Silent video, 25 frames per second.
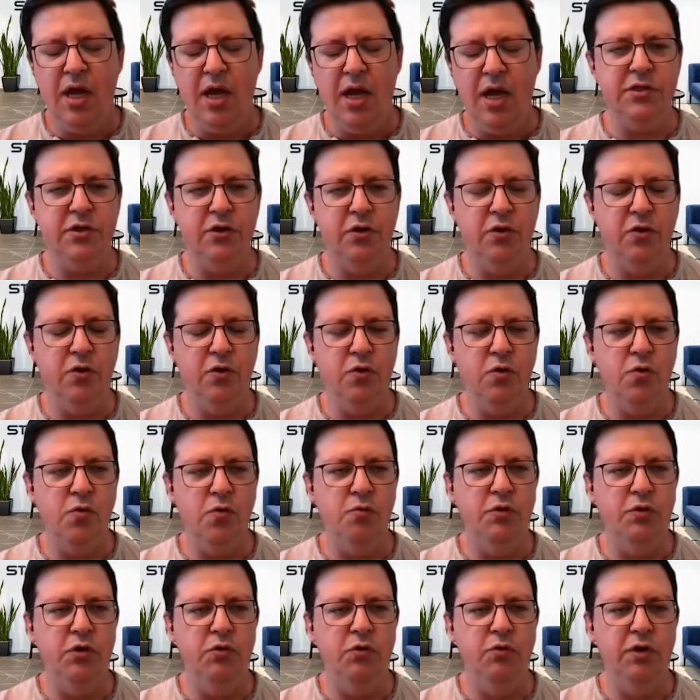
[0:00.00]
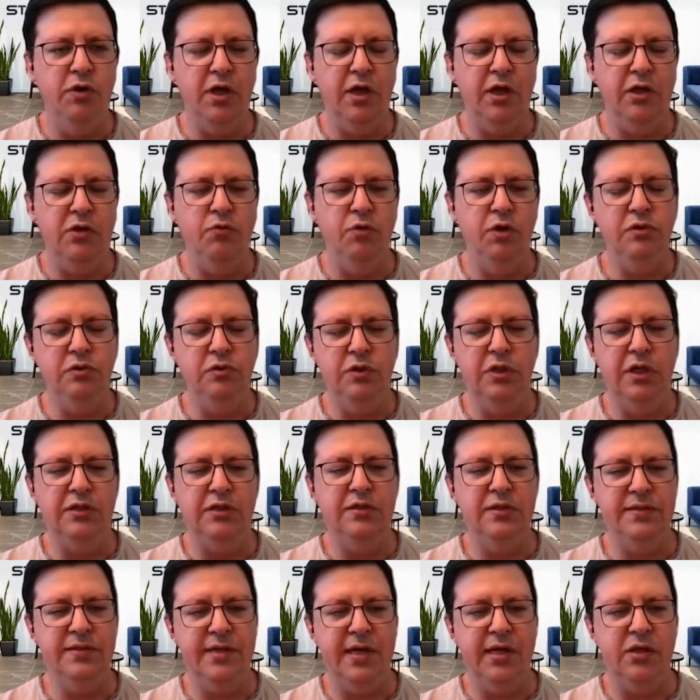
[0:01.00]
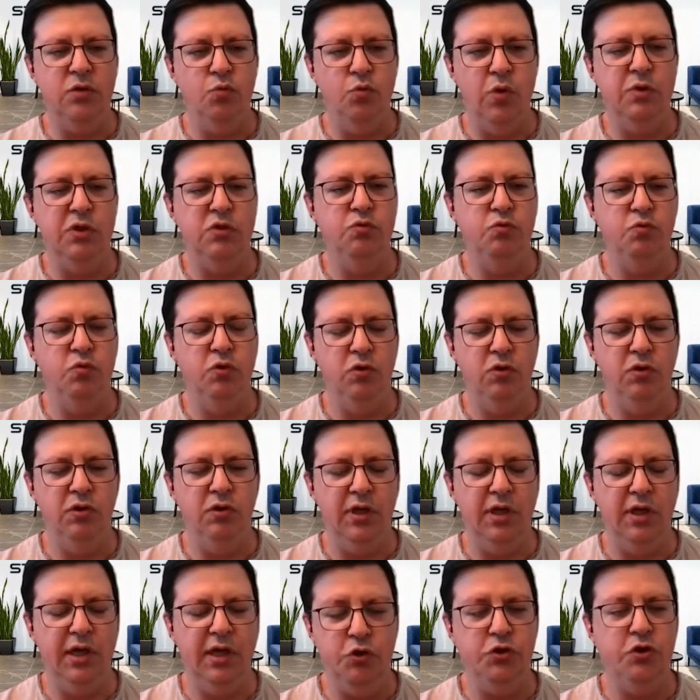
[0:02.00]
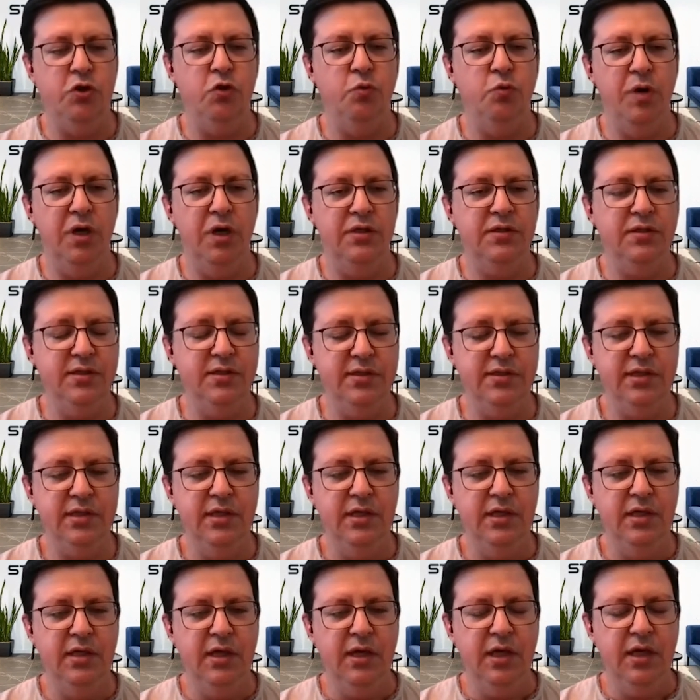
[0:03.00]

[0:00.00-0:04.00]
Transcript: So you you really understand what will push their buttons